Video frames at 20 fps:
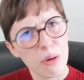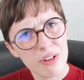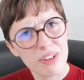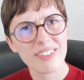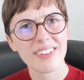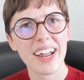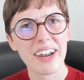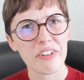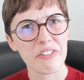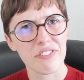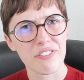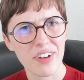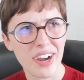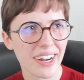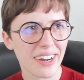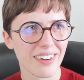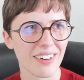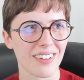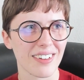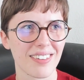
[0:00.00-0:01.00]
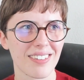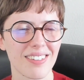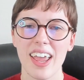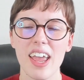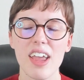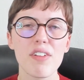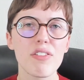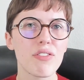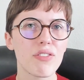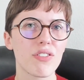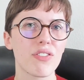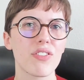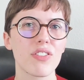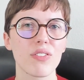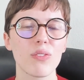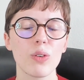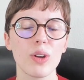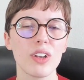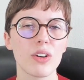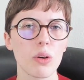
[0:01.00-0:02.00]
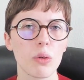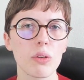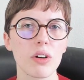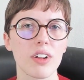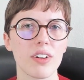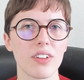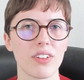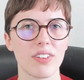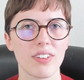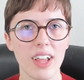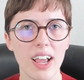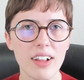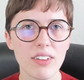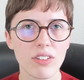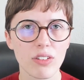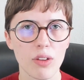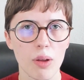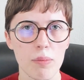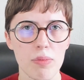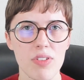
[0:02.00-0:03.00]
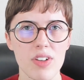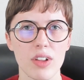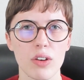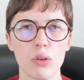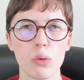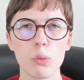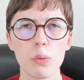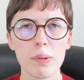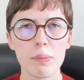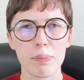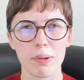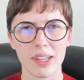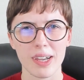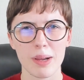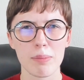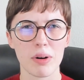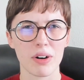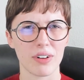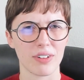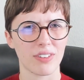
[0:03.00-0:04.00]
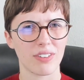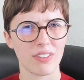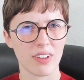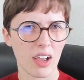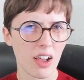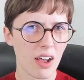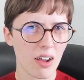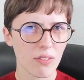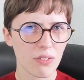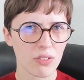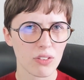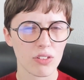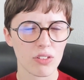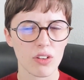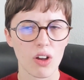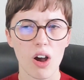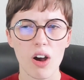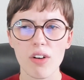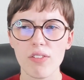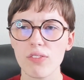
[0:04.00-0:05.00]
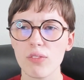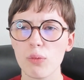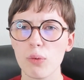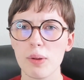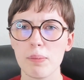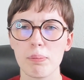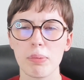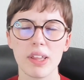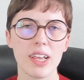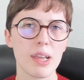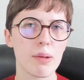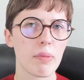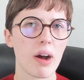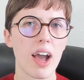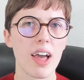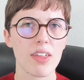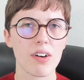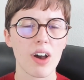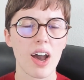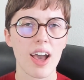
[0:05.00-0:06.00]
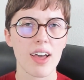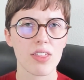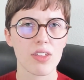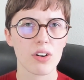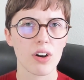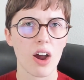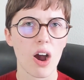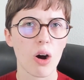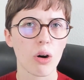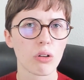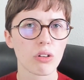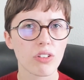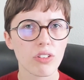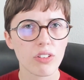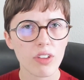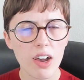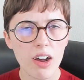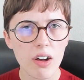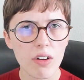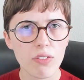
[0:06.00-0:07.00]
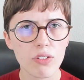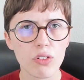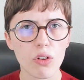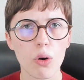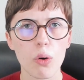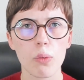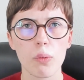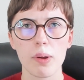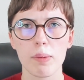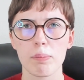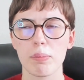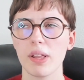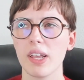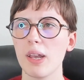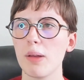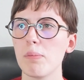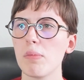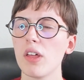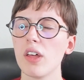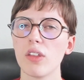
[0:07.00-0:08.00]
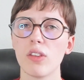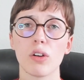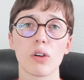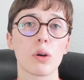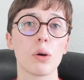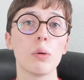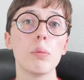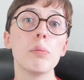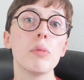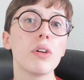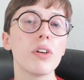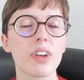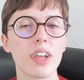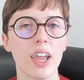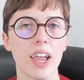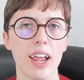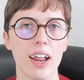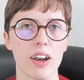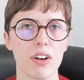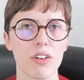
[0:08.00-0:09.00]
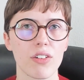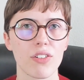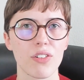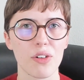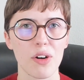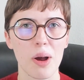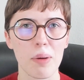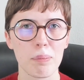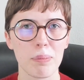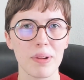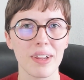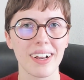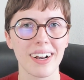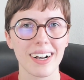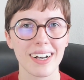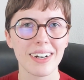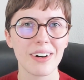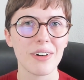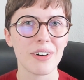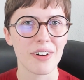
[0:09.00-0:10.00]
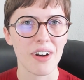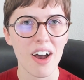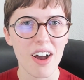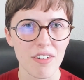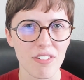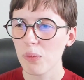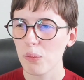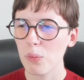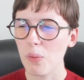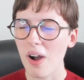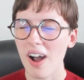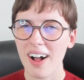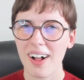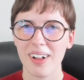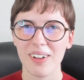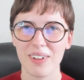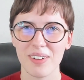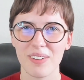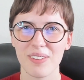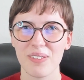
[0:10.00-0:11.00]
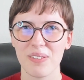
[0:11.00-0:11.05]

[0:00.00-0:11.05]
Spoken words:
does that affect us? If we don't understand something, do we blame ourselves? Often we blame either ourselves or we blame the communicator for not being clear enough, while